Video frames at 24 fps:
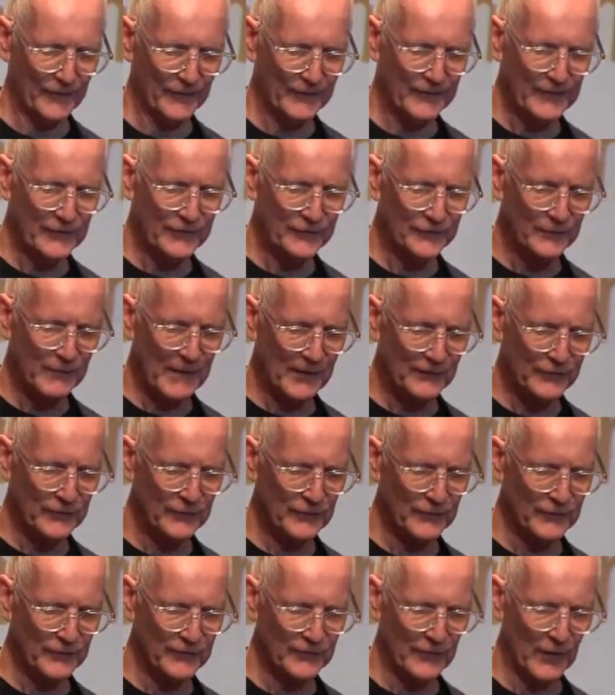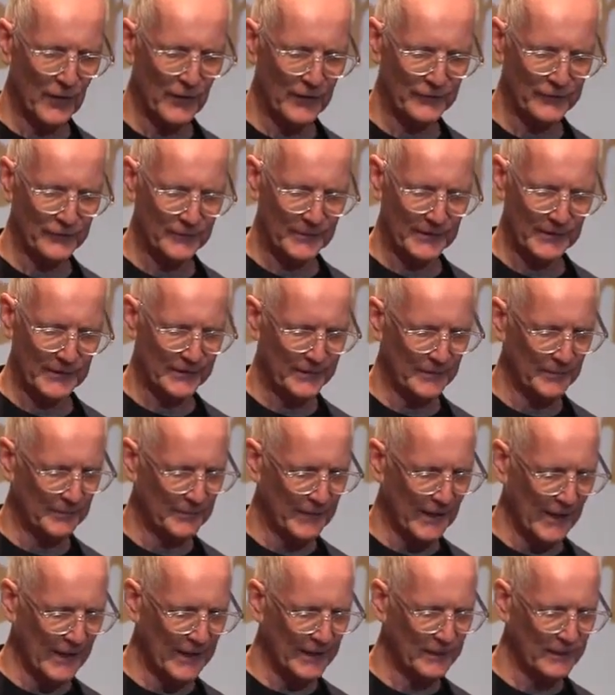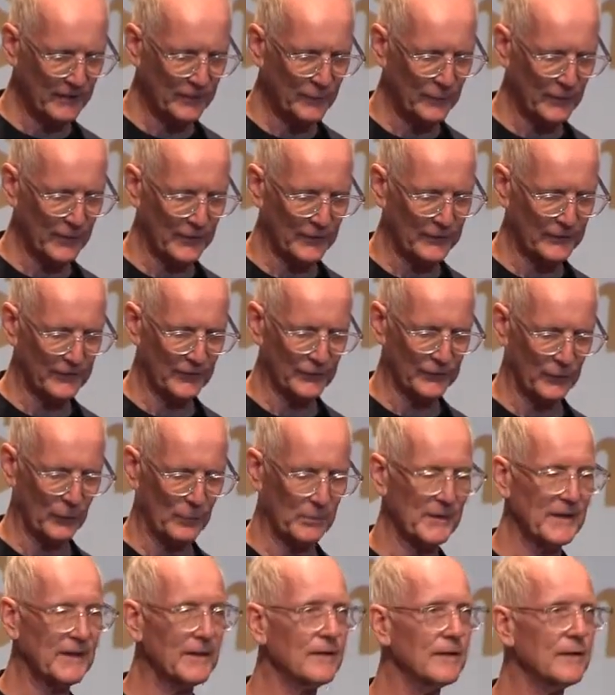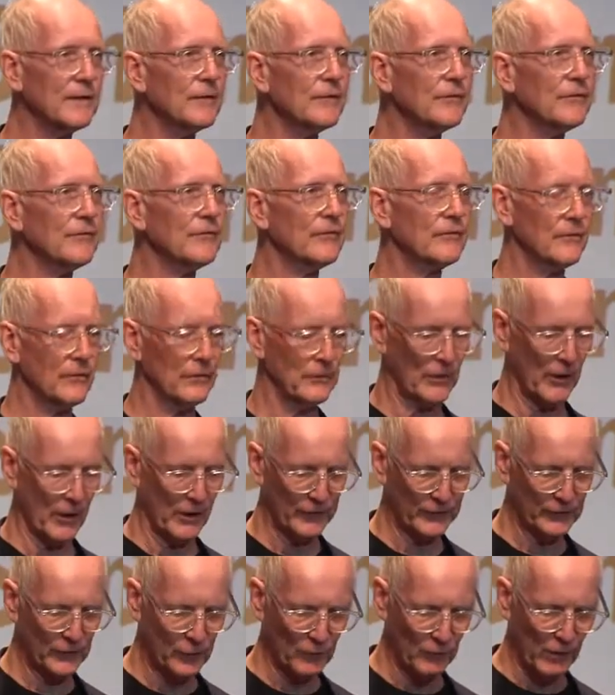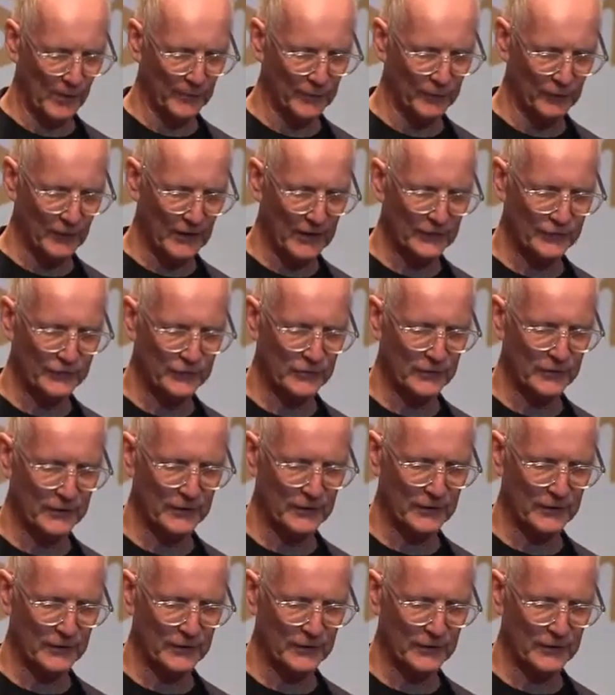These measures are to be combined with disobedience, non-cooperation,